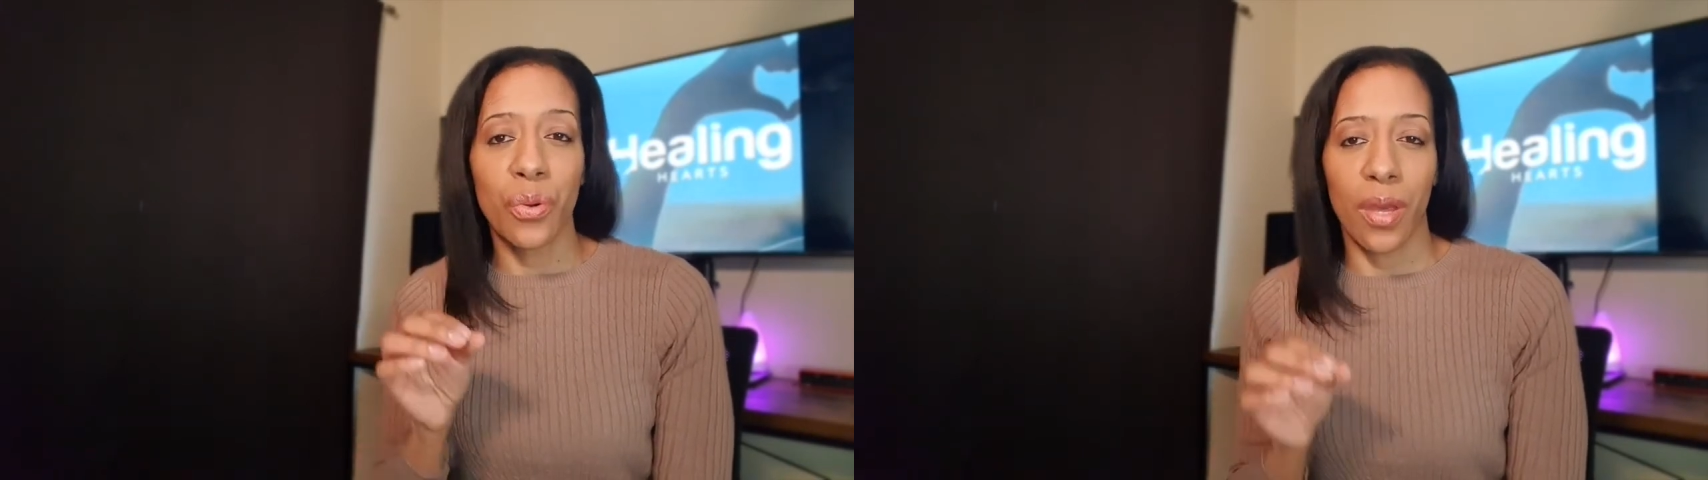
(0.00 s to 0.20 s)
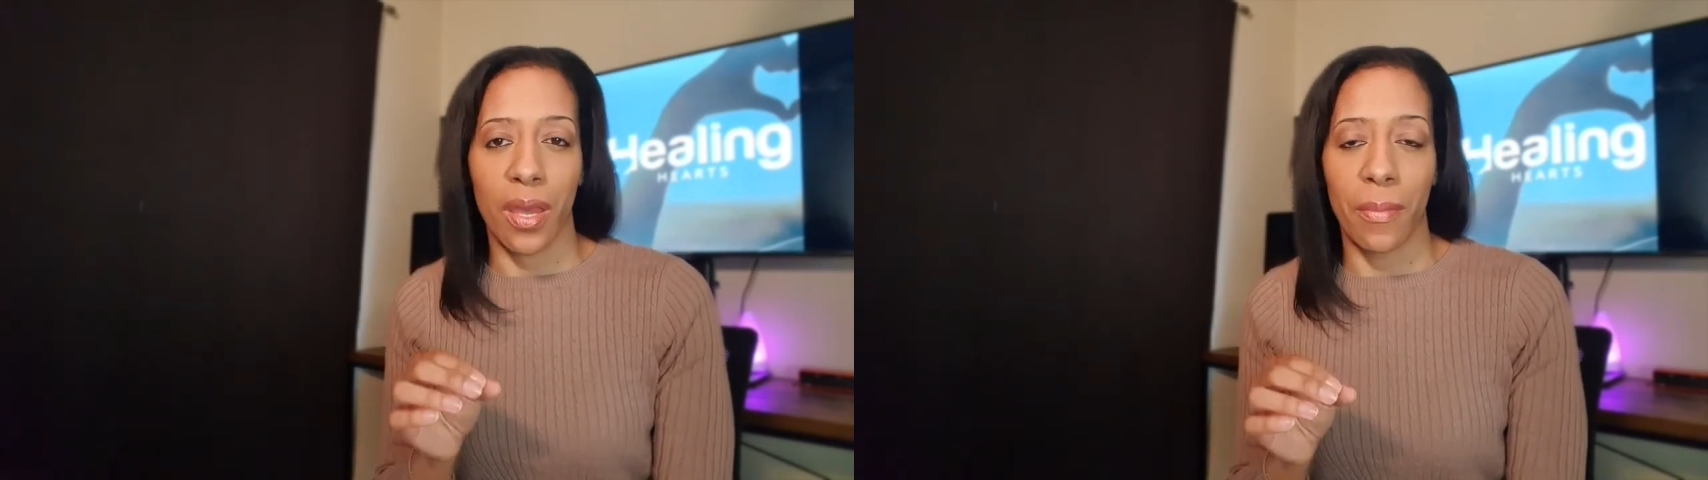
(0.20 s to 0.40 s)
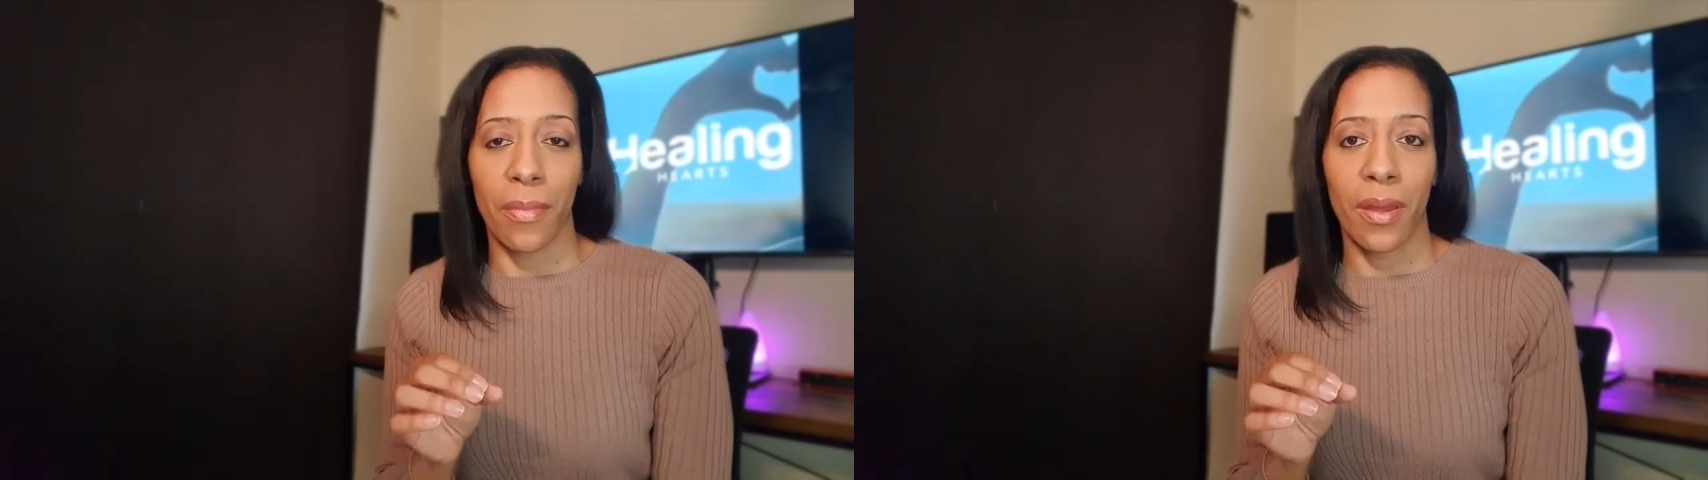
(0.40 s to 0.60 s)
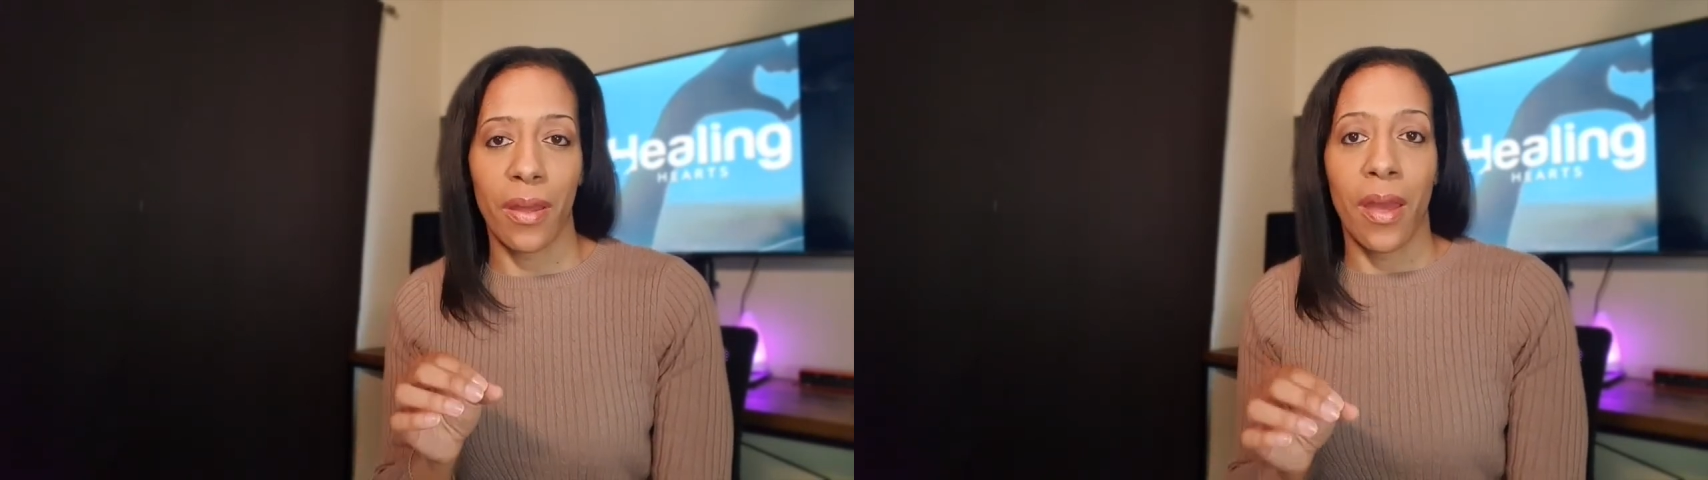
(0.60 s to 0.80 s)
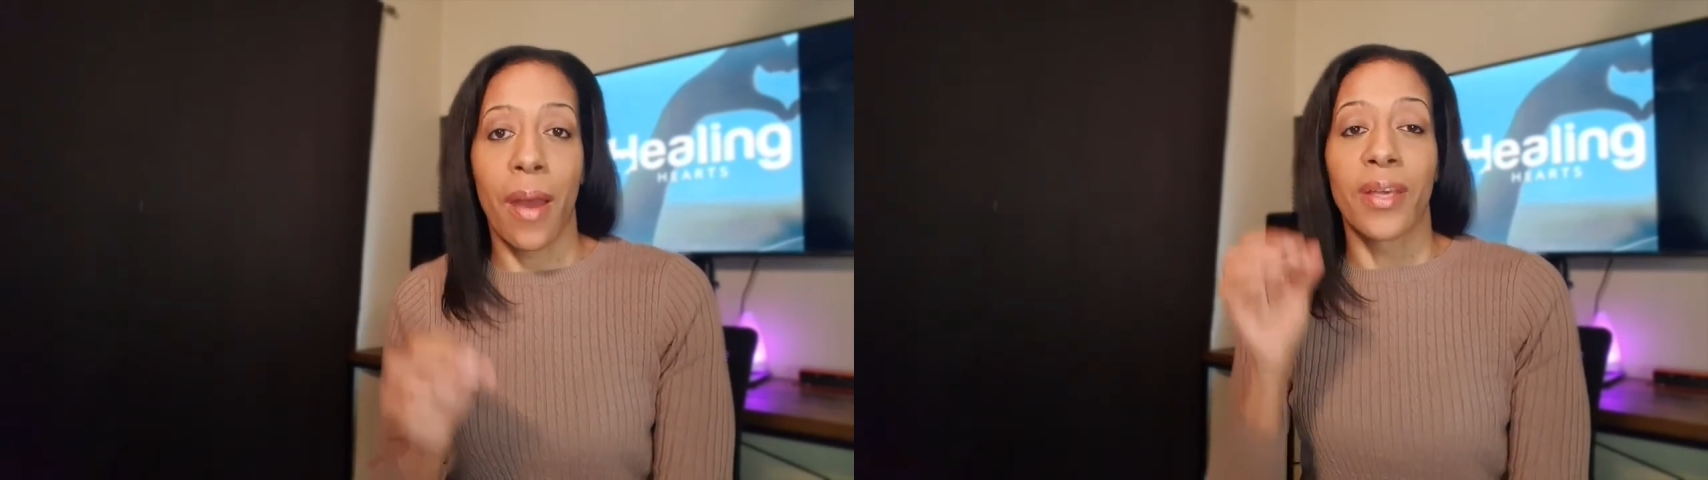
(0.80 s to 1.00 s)
to him."
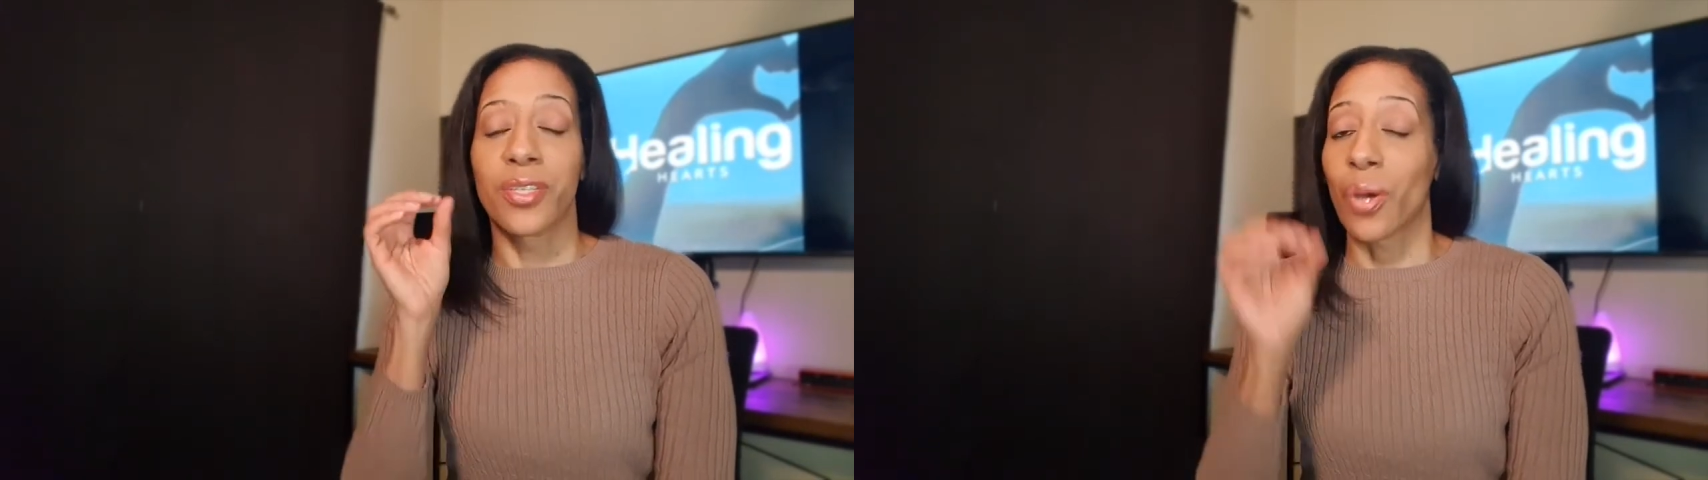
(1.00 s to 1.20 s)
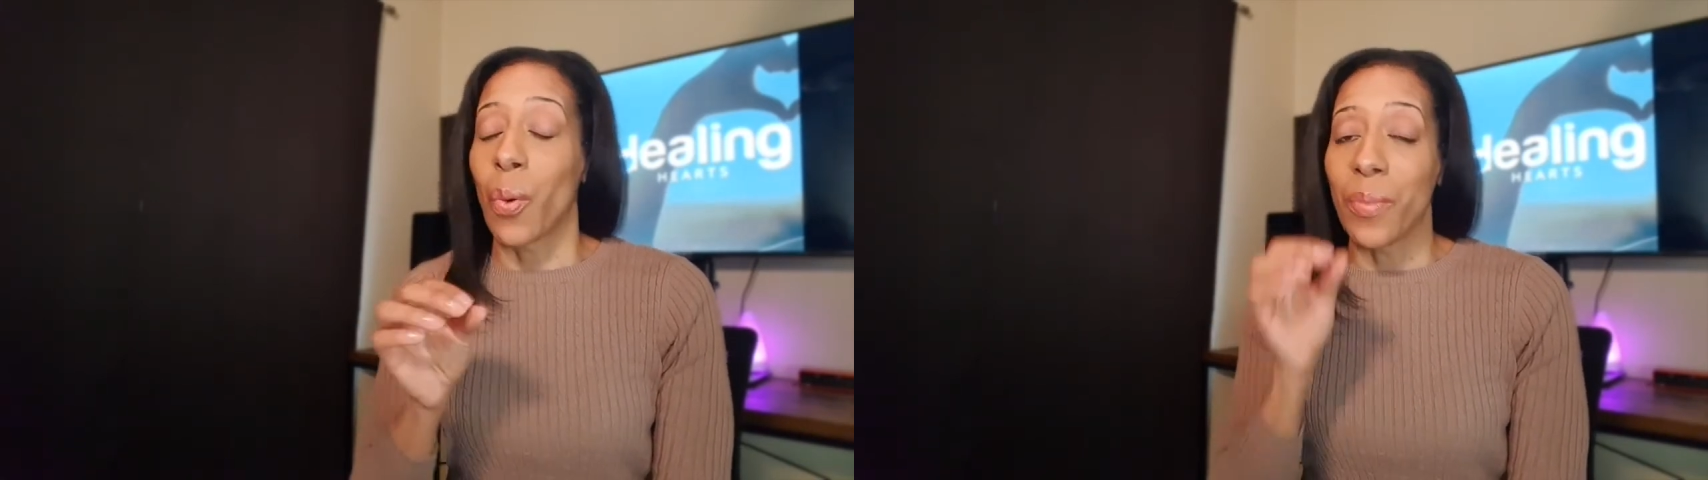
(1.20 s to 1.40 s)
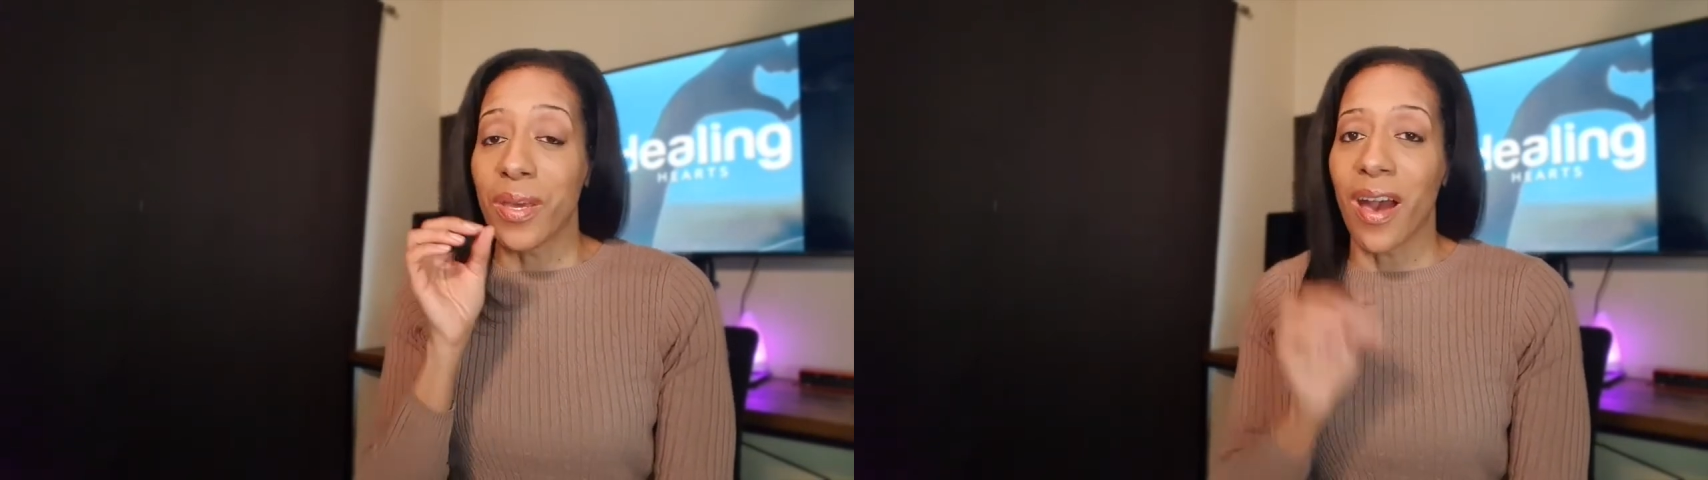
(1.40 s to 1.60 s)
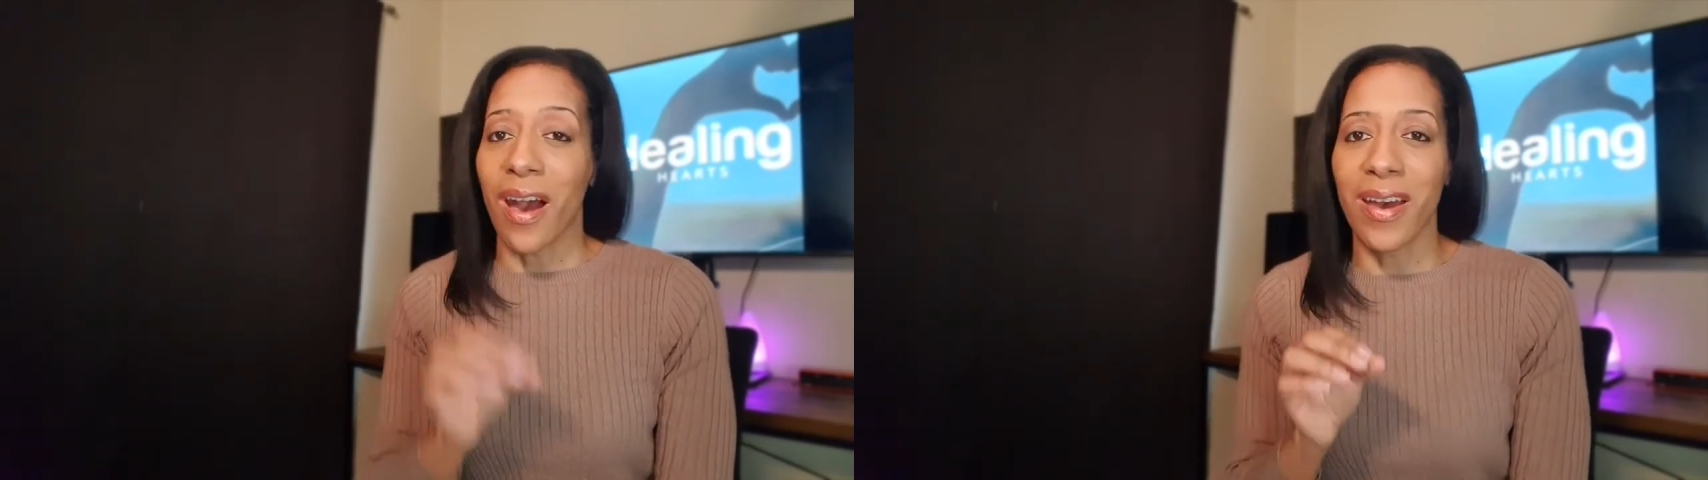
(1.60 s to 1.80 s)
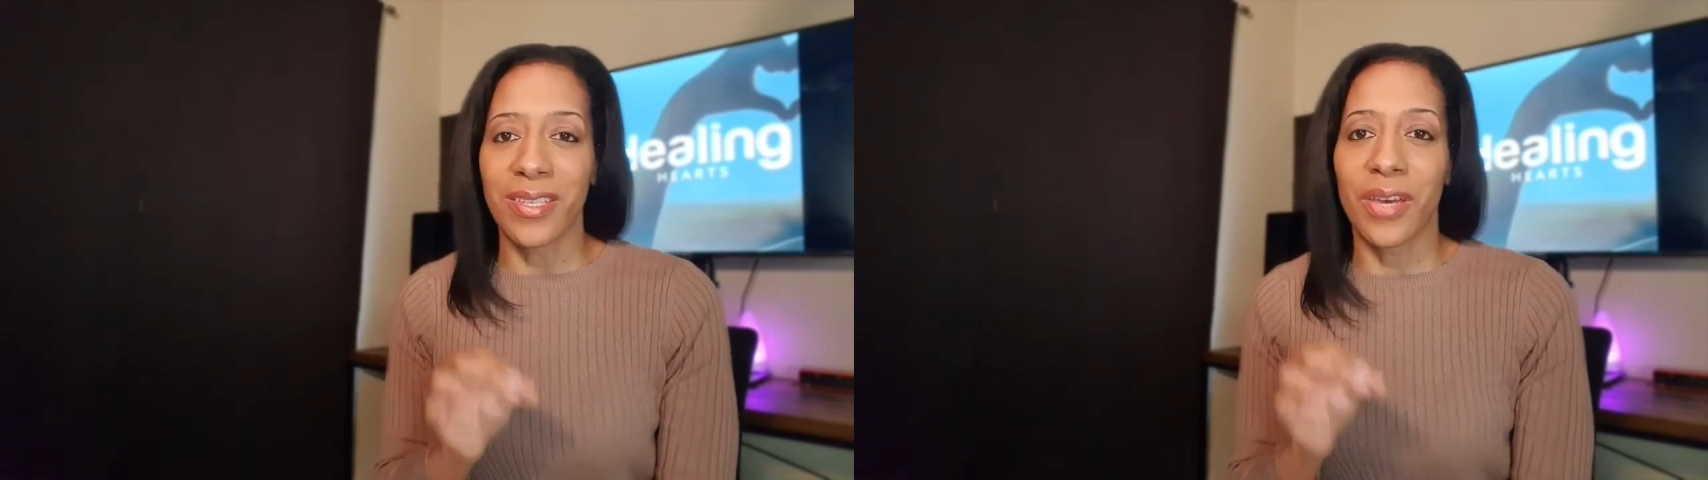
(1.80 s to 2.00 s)
So
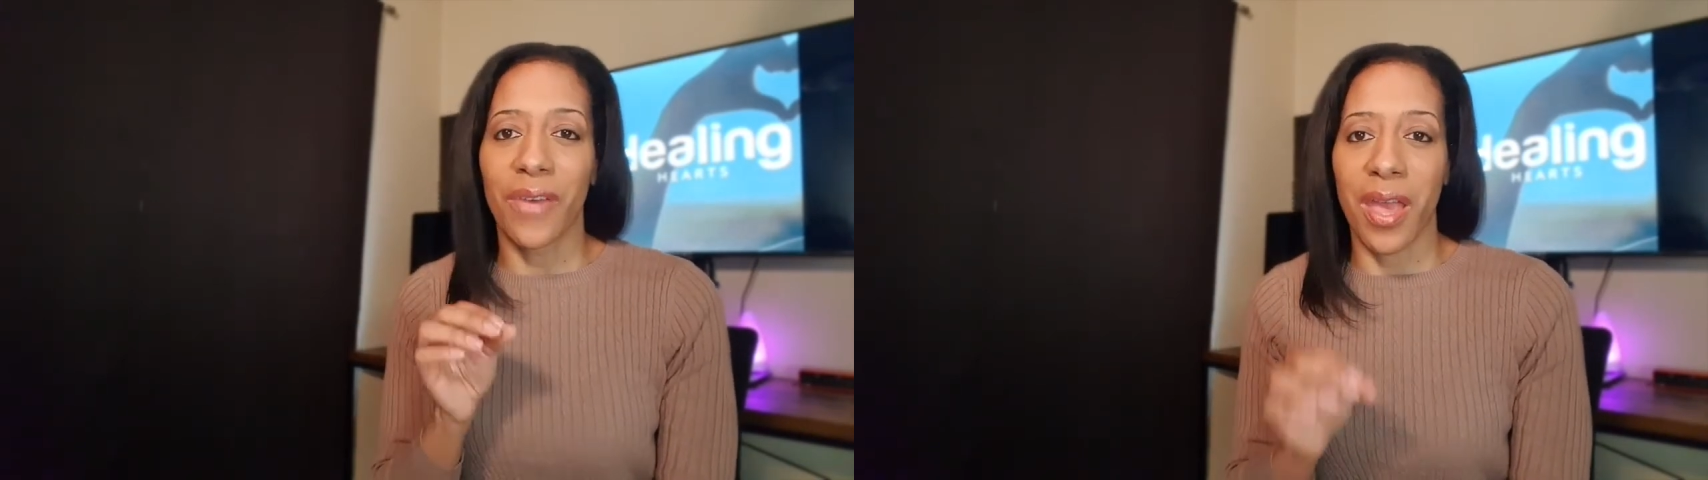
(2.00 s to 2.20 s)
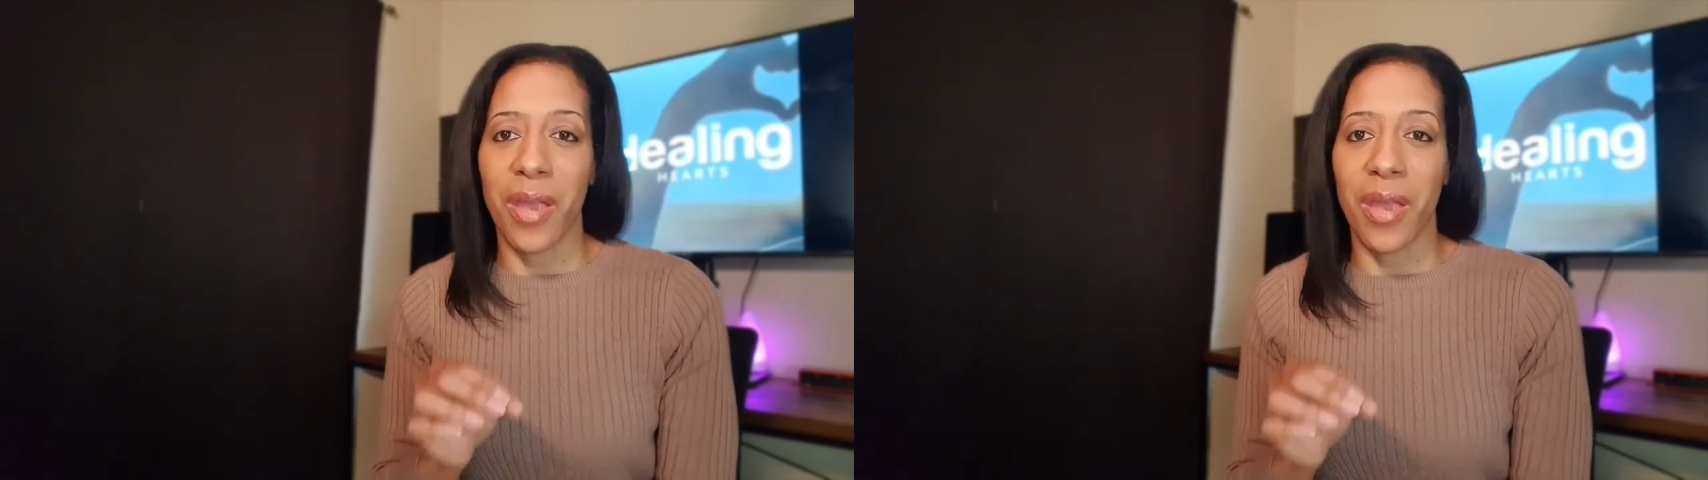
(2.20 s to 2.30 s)
because